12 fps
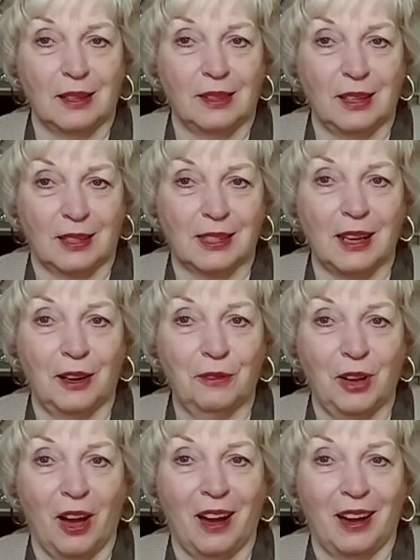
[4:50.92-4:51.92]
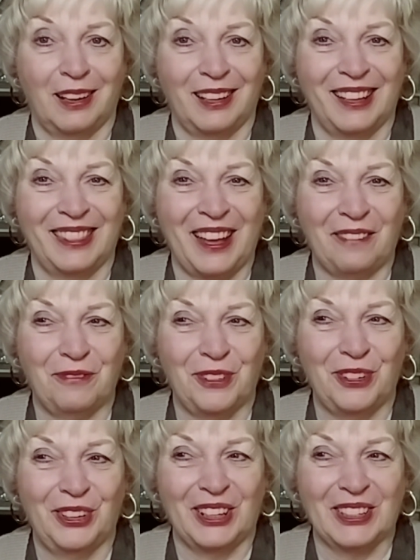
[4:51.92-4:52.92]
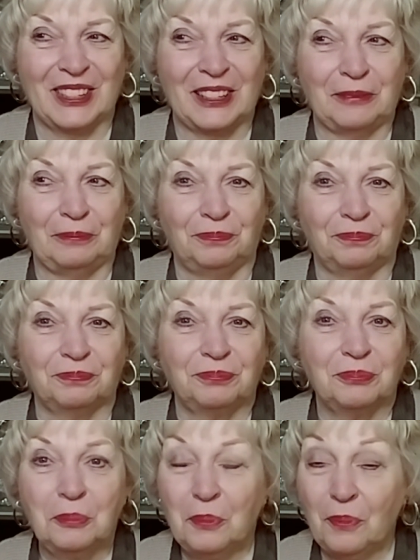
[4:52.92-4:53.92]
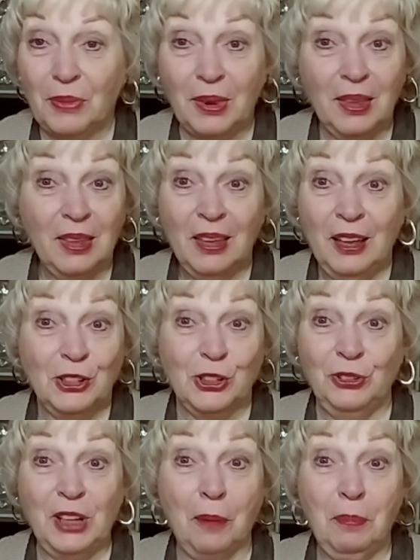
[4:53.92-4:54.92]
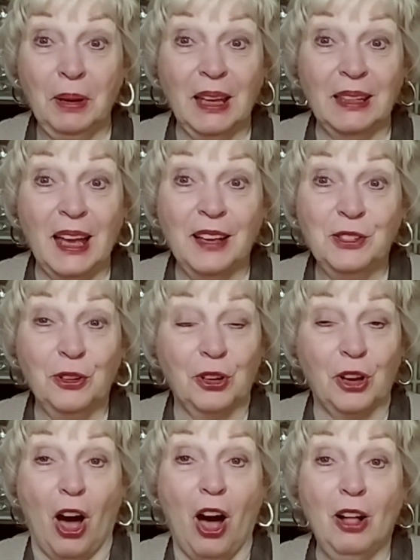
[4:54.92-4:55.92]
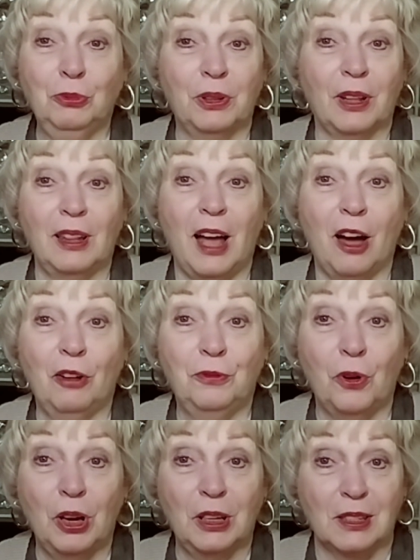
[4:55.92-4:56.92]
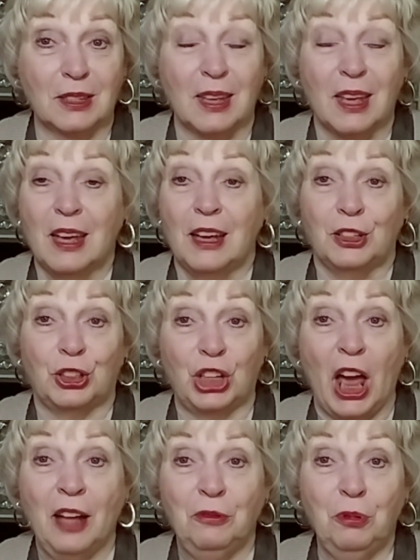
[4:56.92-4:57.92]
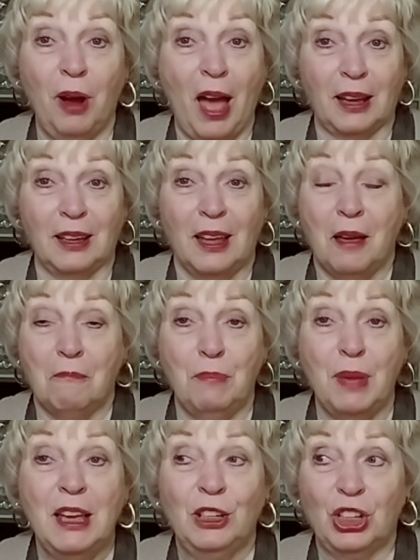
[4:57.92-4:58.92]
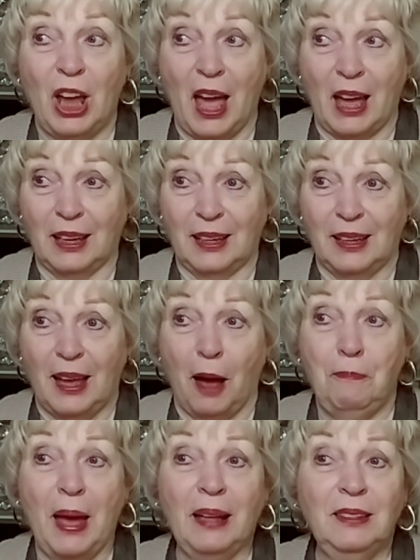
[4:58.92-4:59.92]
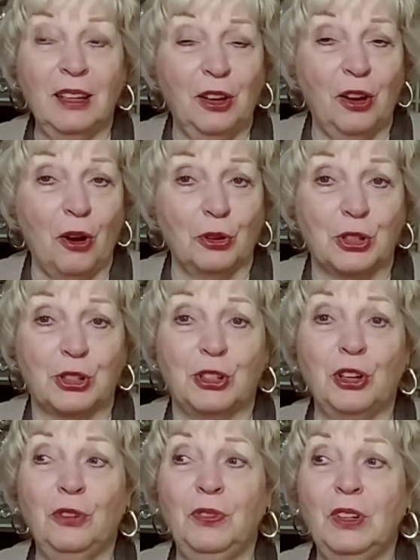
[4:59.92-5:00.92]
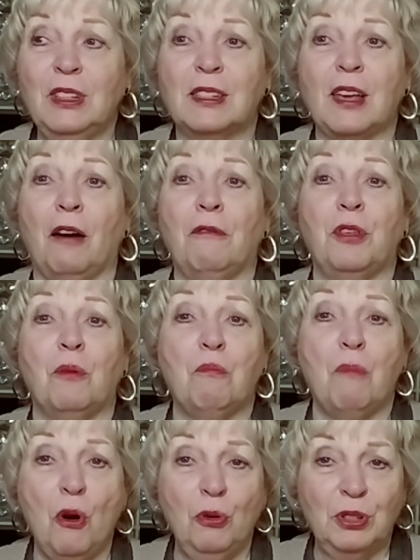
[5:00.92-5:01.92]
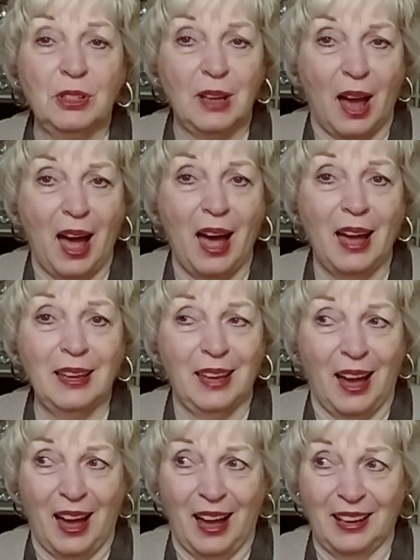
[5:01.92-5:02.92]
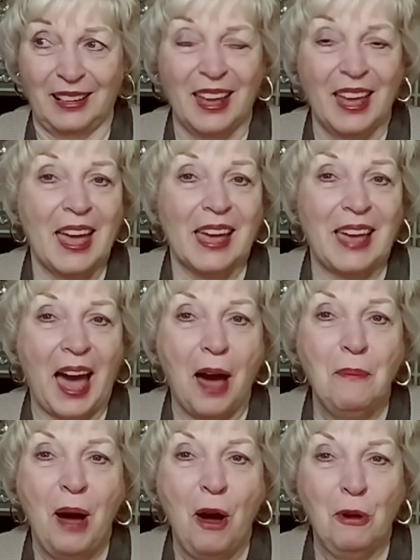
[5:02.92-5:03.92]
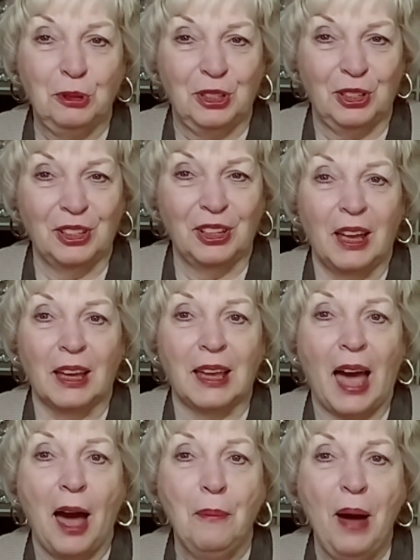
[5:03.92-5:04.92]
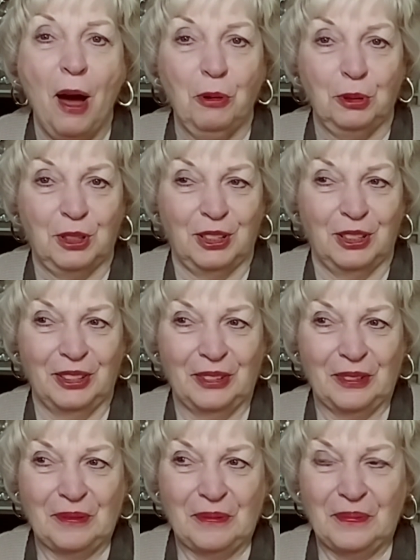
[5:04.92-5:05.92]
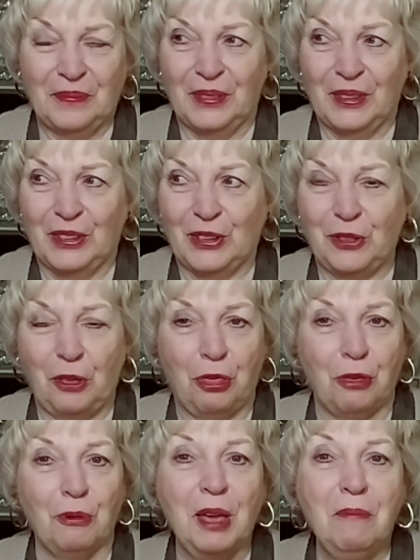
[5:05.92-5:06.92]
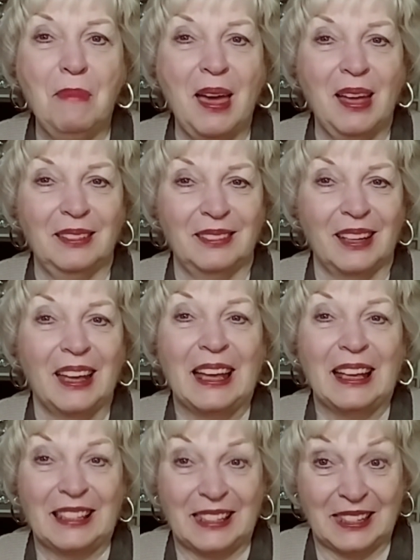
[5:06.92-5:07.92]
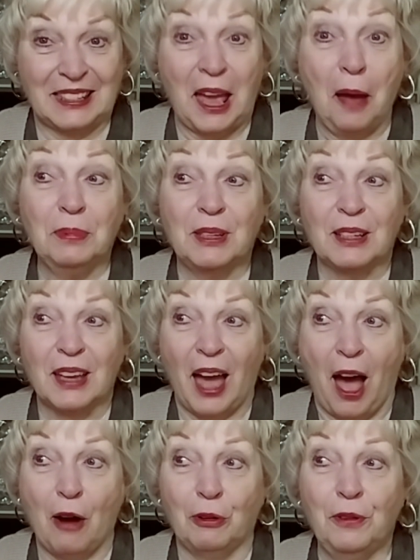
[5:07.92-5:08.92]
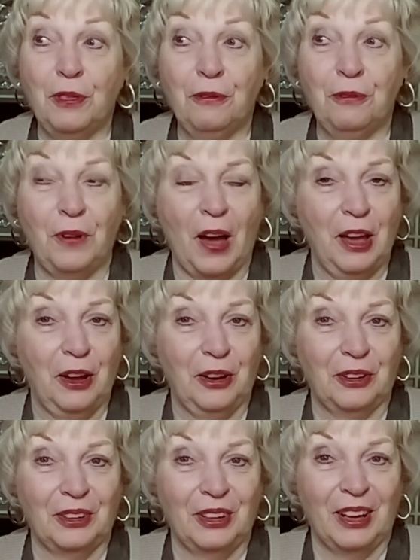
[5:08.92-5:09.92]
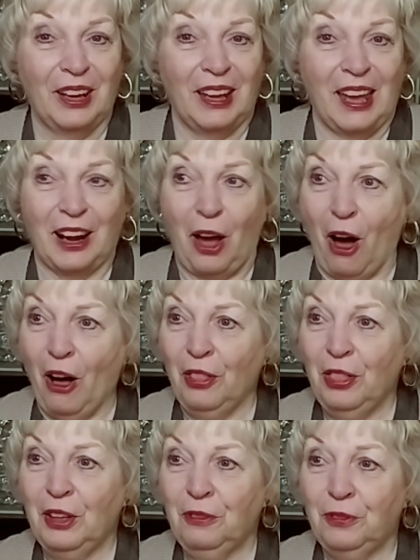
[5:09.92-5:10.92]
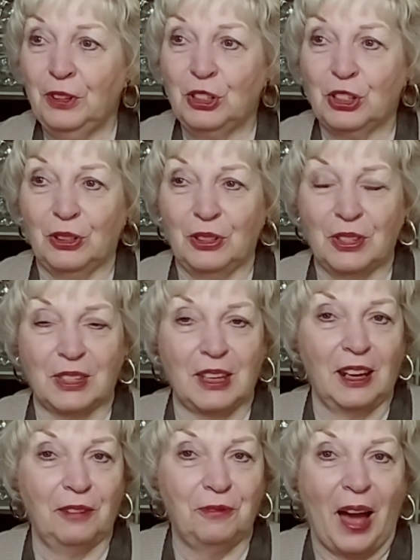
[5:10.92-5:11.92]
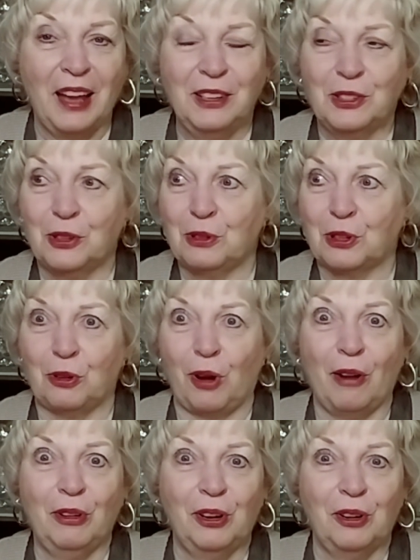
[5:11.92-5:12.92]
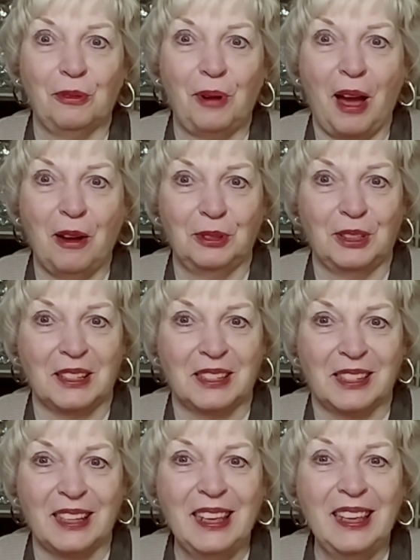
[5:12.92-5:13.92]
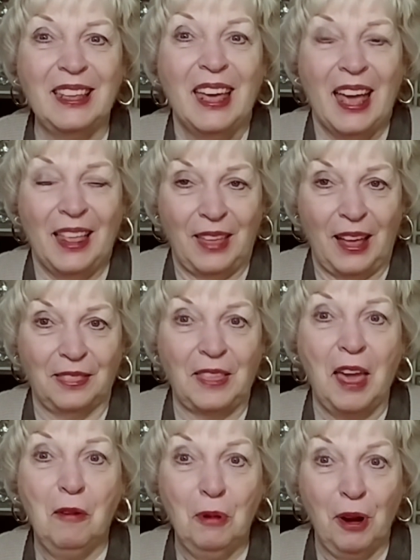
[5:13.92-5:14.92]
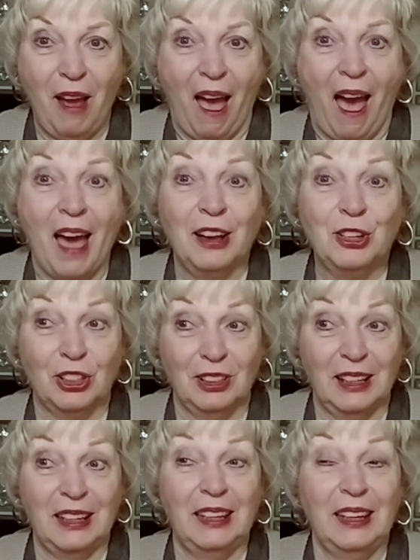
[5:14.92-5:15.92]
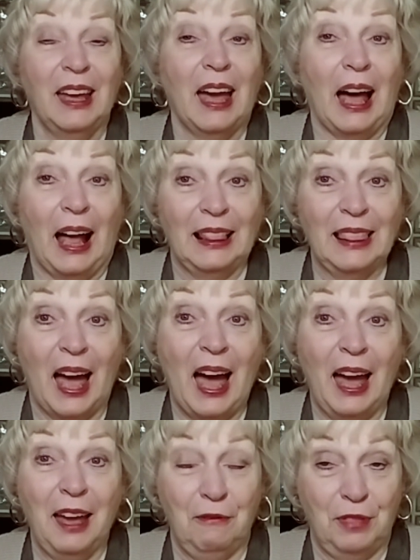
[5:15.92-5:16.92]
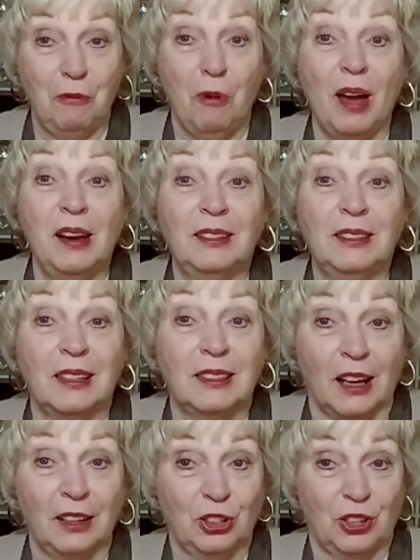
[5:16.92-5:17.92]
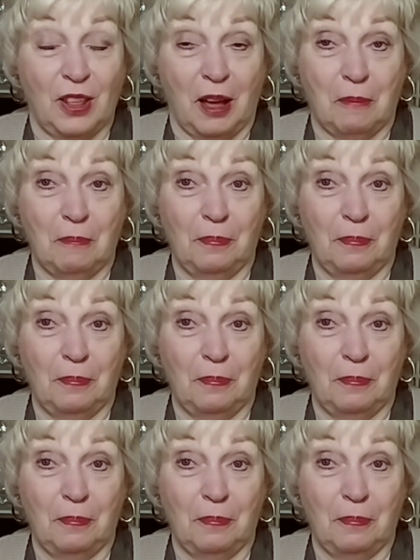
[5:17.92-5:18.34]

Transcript: the Son of God in that furnace. So Nebuchadnezzar called with a loud voice, "Shadrach, Meshach, Abednego, servants of the Most High God, come out, come out. So the three men stepped out of the fire, and all the officials and advisors crowded around to see that they were actually alive. They wanted to touch them.